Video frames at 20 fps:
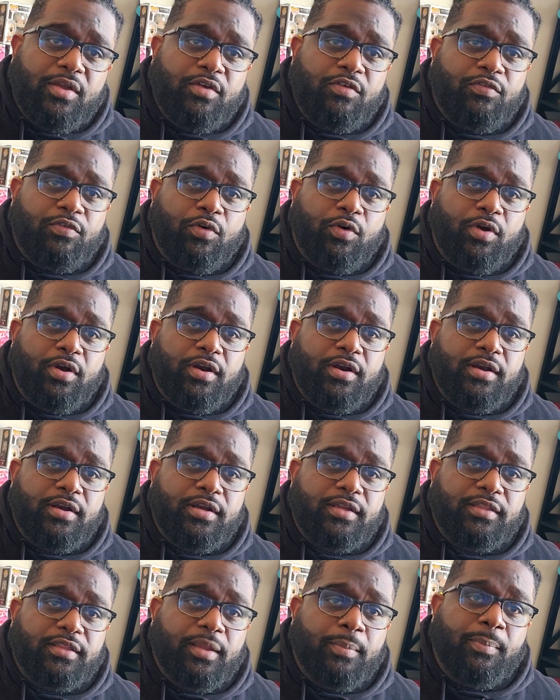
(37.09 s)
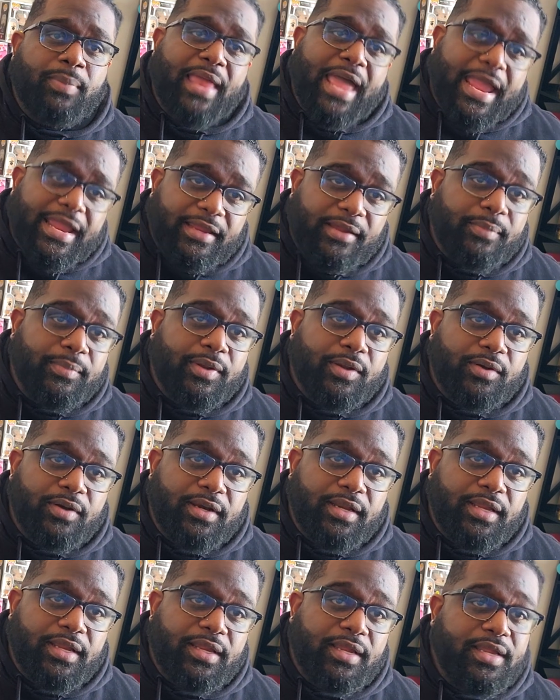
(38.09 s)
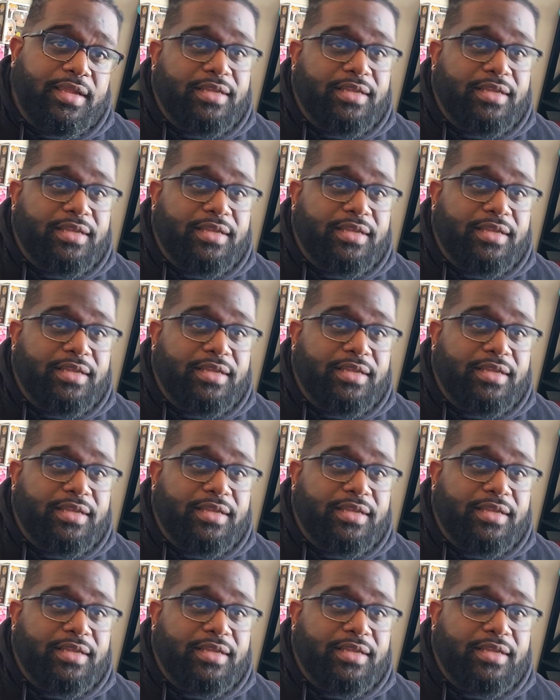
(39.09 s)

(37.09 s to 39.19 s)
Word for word: for the Black community.